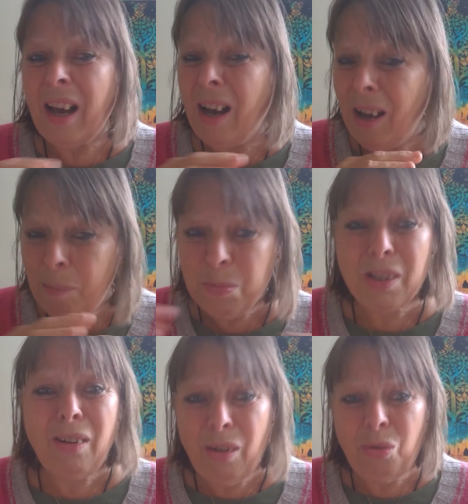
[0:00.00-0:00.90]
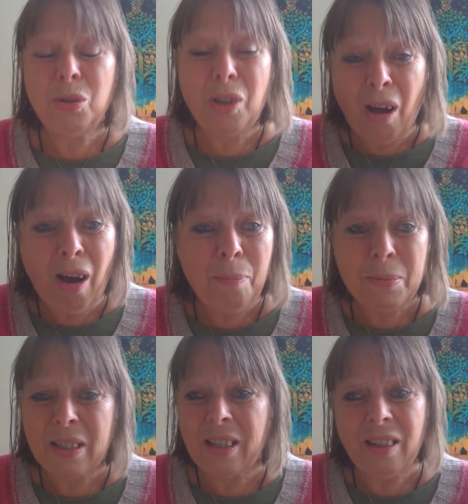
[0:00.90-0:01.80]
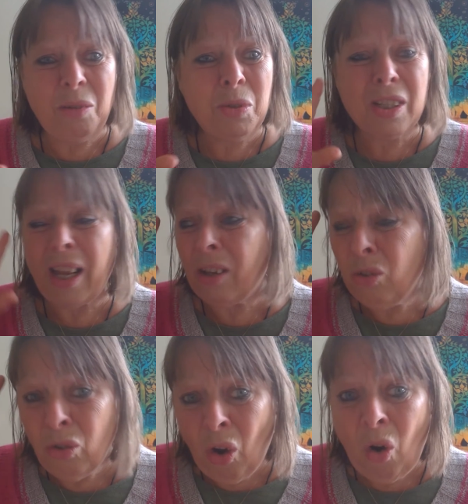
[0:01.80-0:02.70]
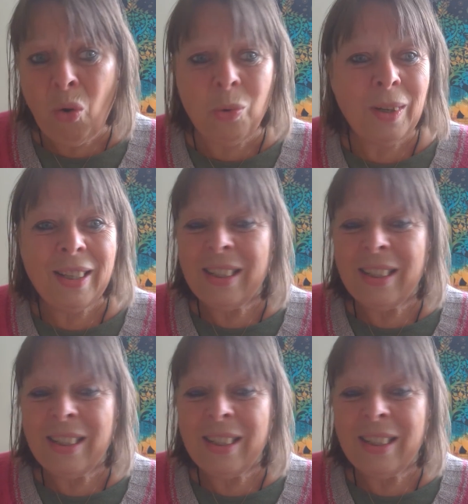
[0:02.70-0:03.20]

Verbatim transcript: Absolute opposite. It was like, no,